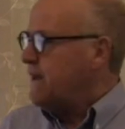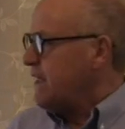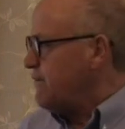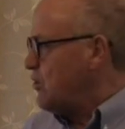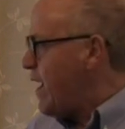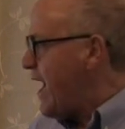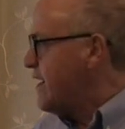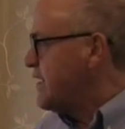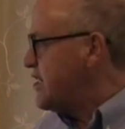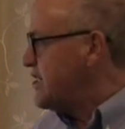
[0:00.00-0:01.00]
if you had
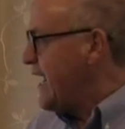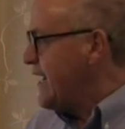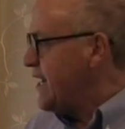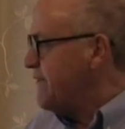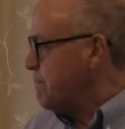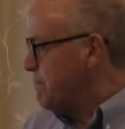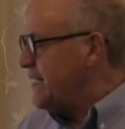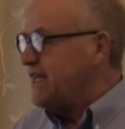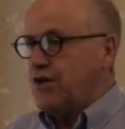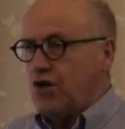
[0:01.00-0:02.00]
an estate of $1 million,